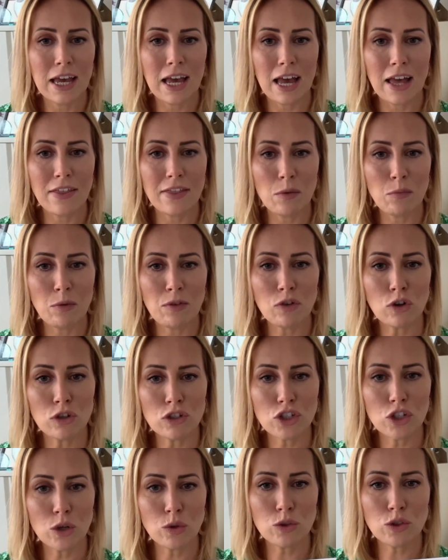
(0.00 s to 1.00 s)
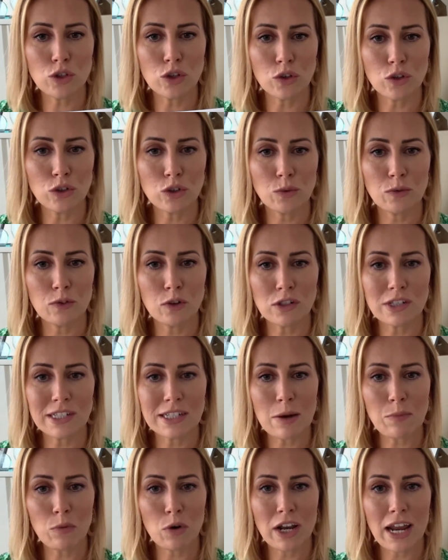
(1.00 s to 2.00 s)
And then we've got Soul Source, we've got
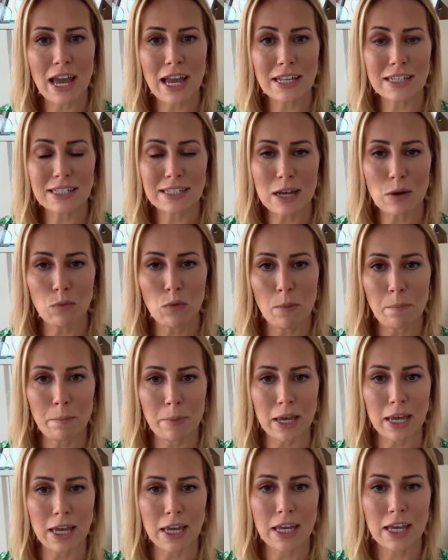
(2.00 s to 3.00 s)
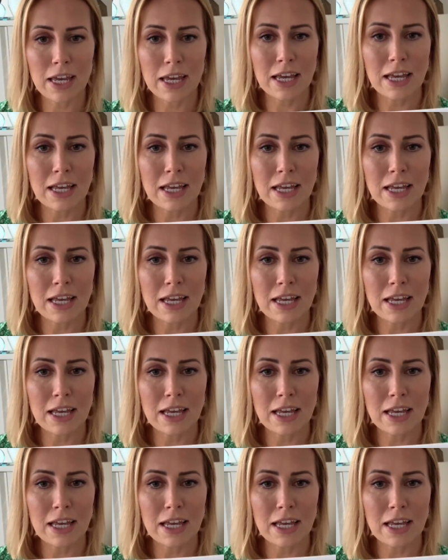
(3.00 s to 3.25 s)
step 1A and step 1B.